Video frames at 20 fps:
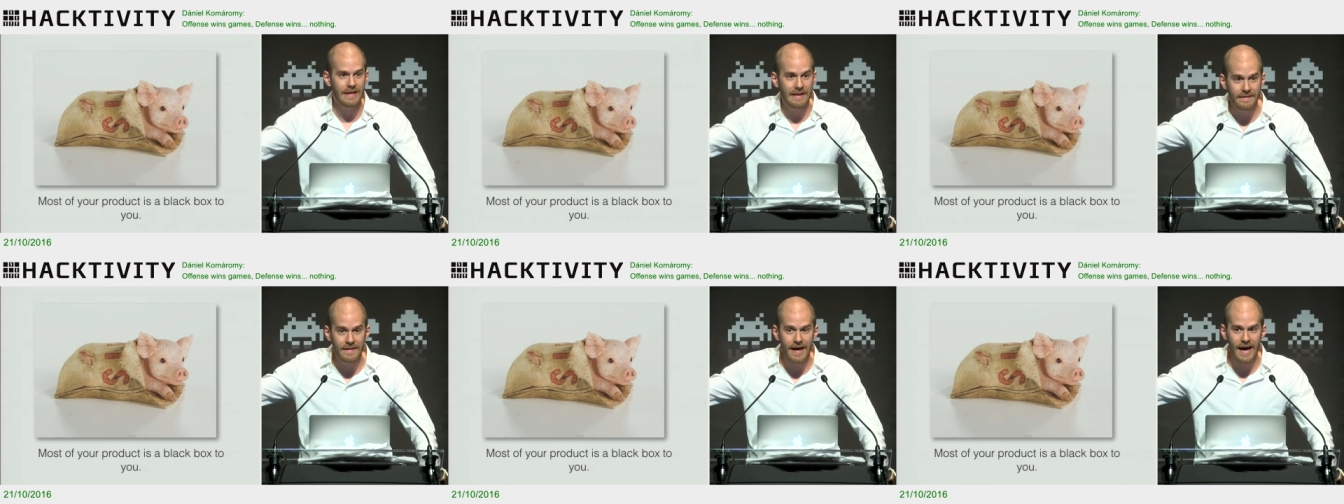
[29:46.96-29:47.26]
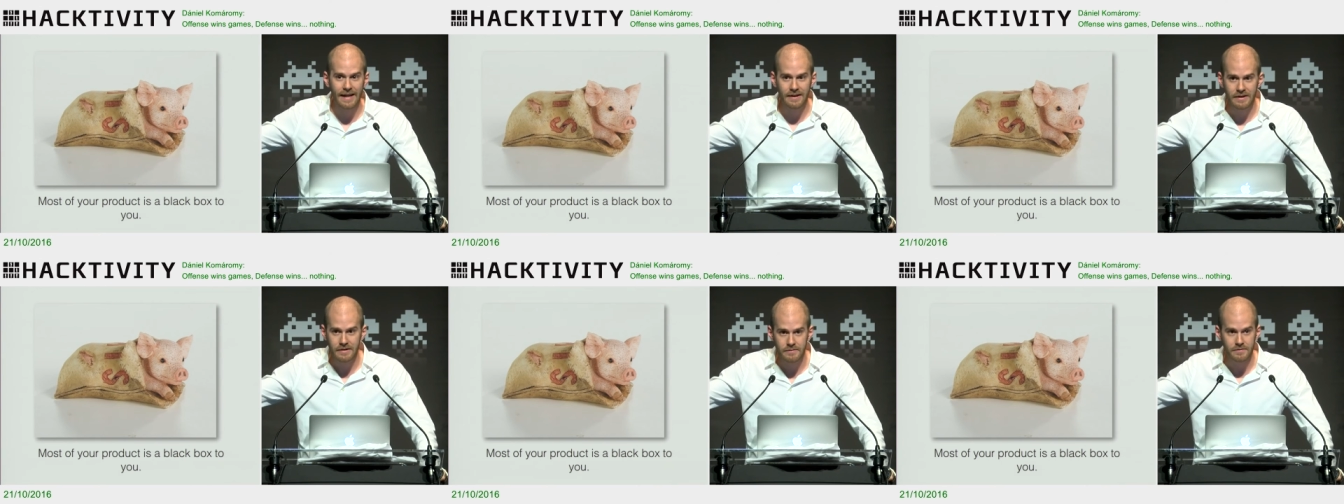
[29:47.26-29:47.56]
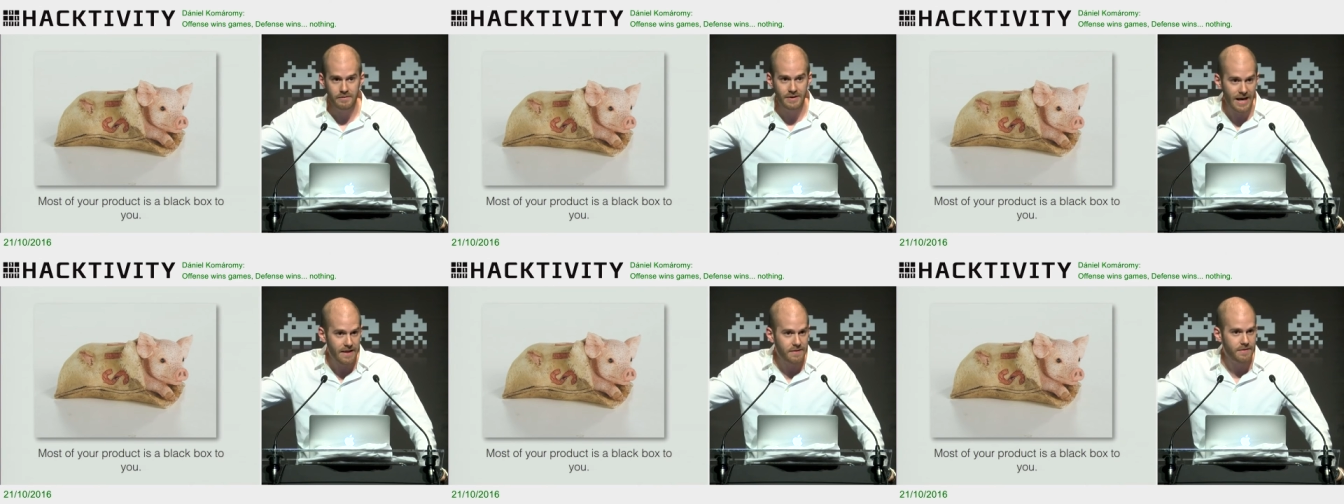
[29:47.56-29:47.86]

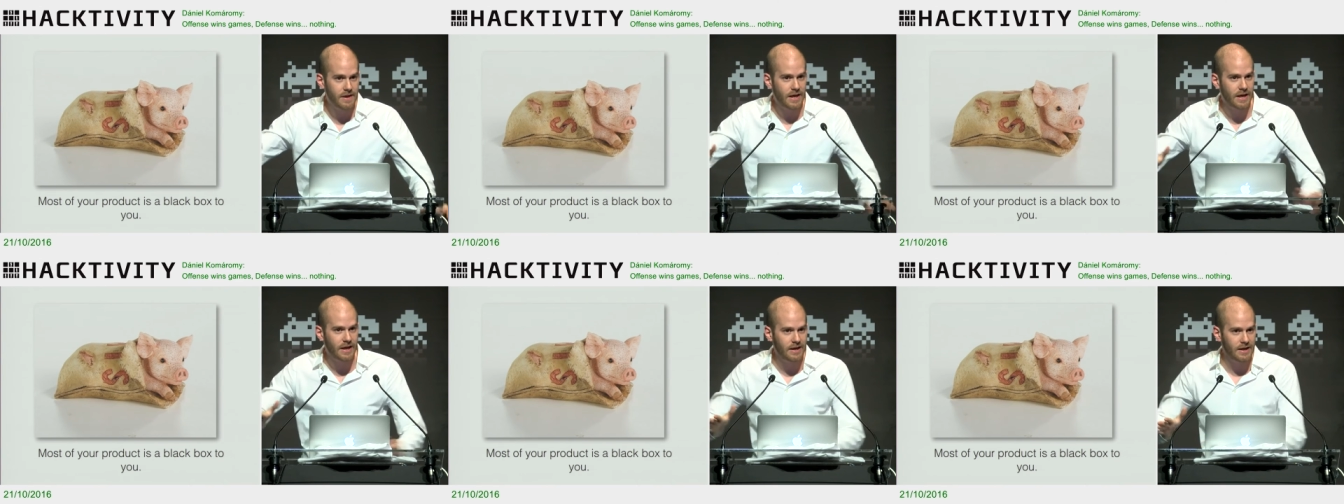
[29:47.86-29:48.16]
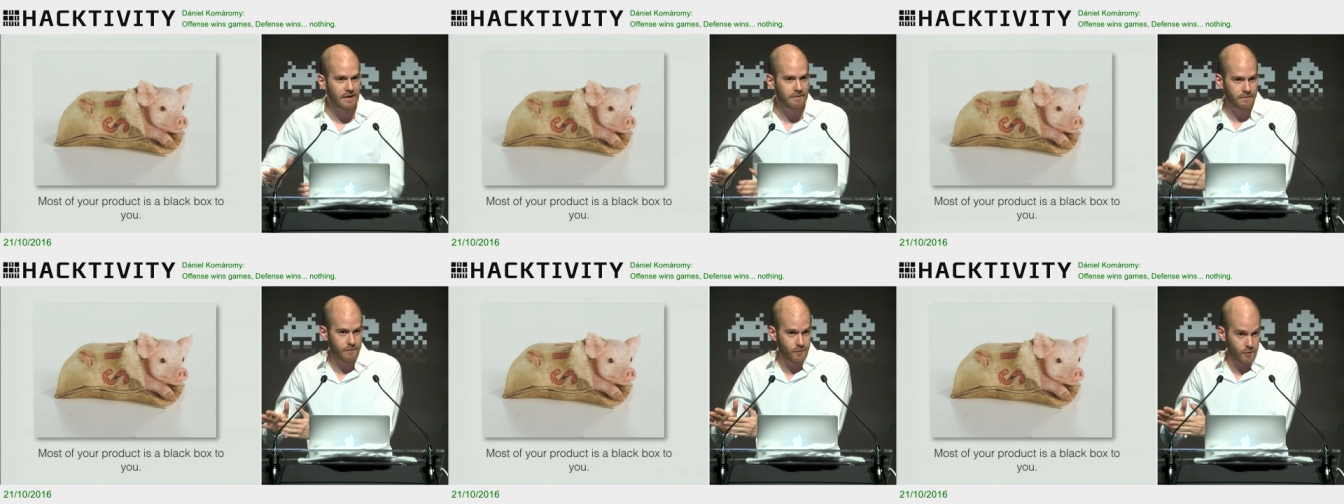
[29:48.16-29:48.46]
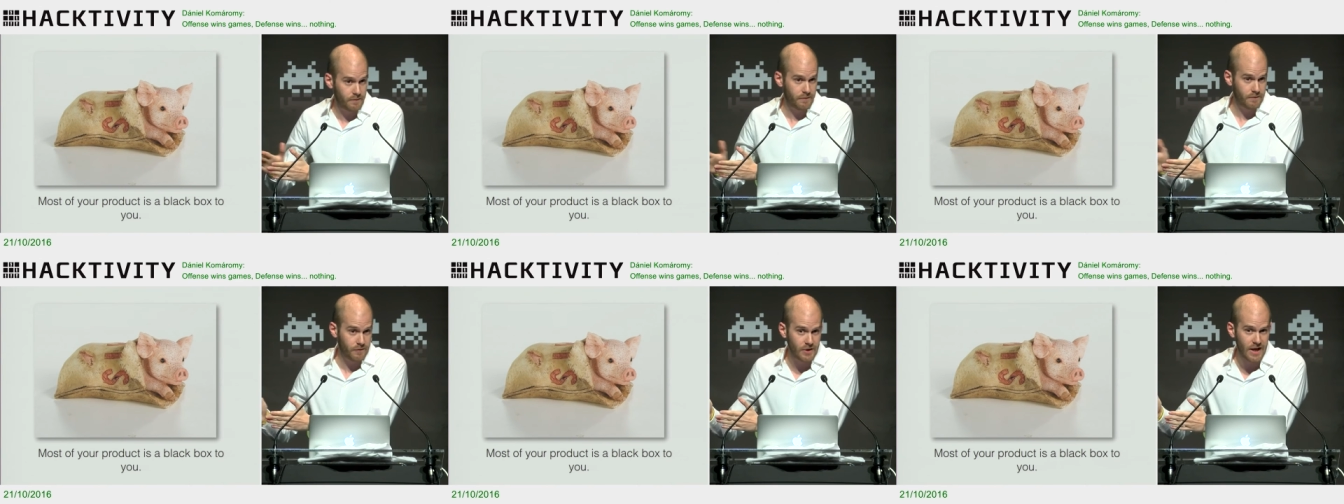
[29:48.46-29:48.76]
that thing
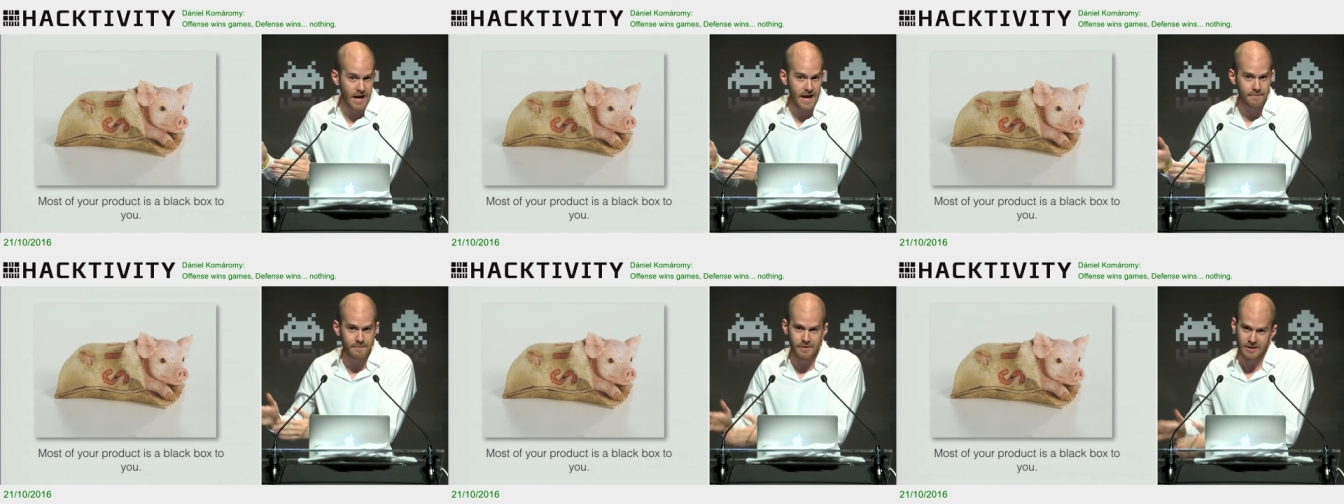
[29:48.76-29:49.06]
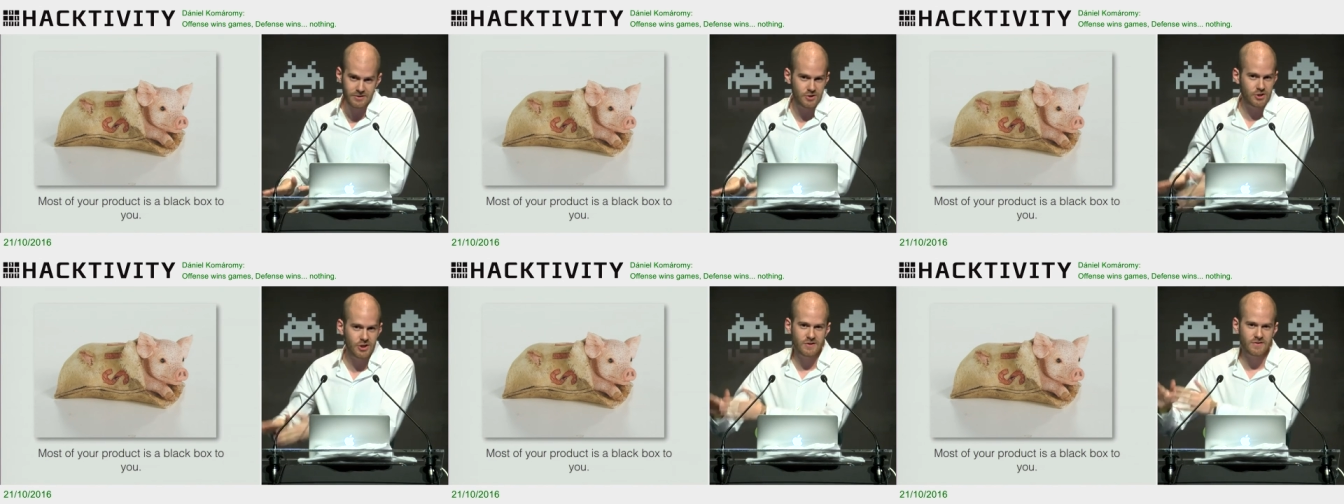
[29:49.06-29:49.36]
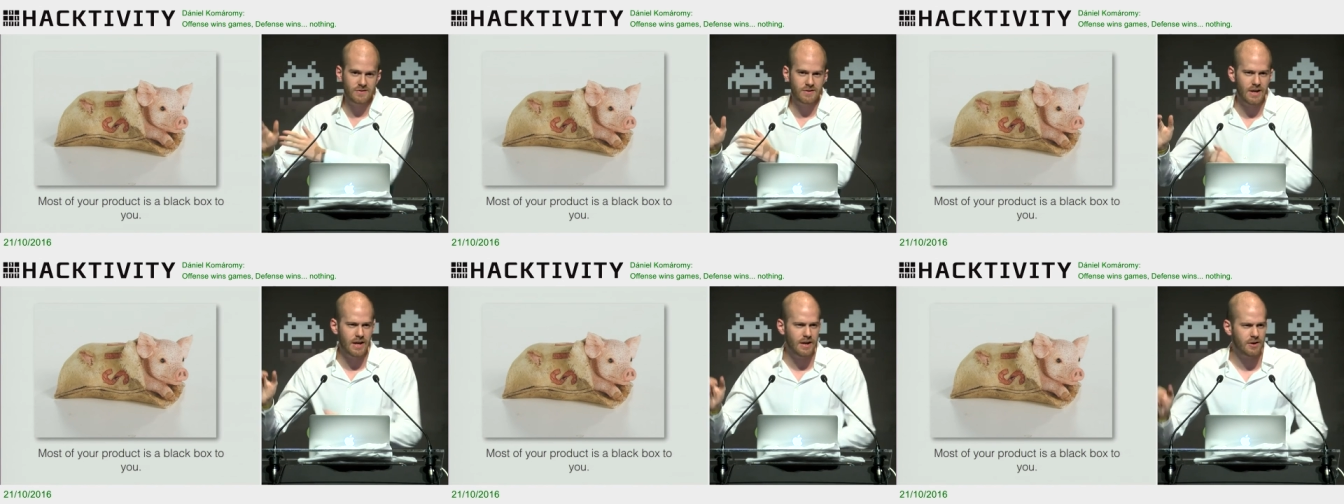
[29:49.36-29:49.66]
for them is
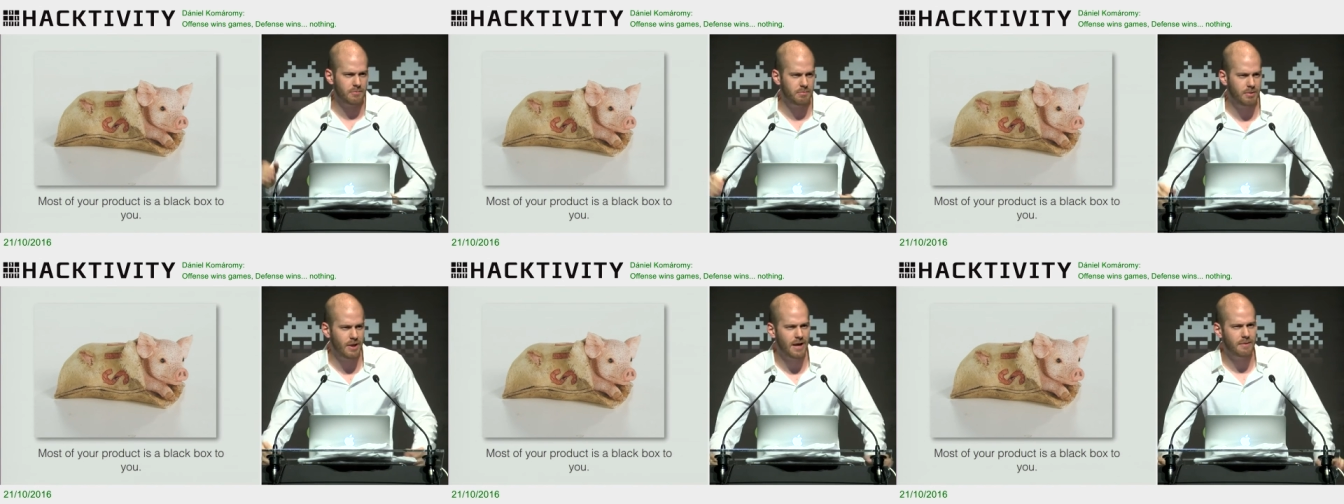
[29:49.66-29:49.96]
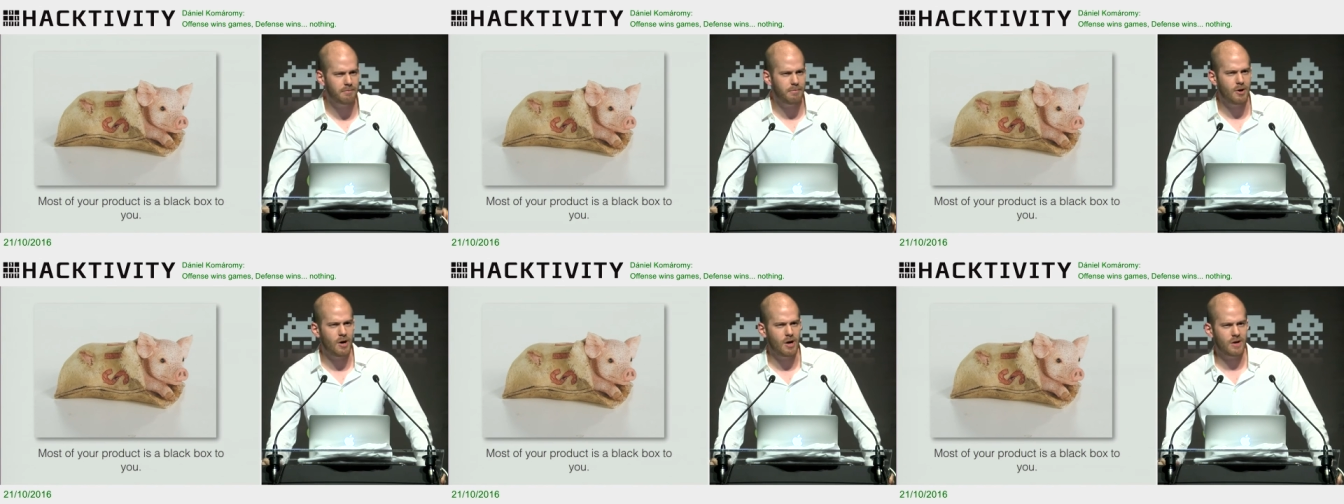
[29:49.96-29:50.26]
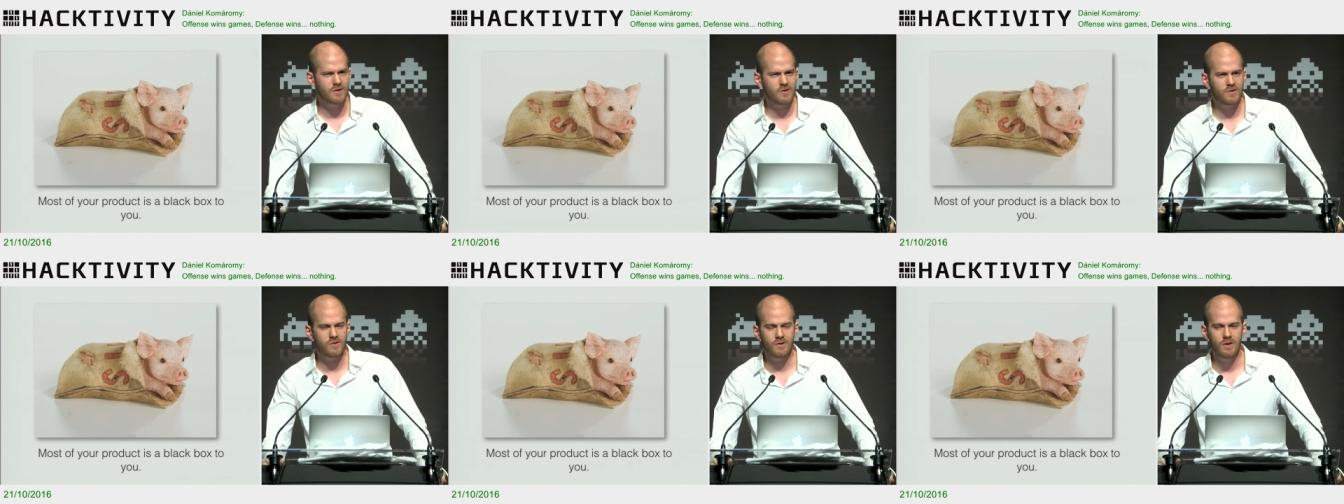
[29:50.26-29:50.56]
just another black
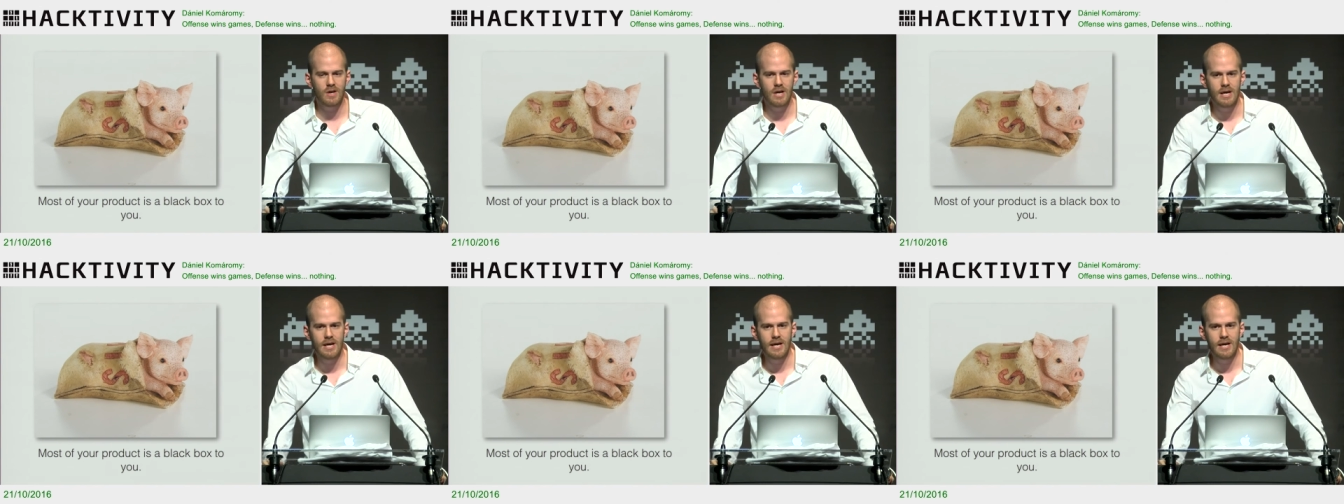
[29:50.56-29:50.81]
box,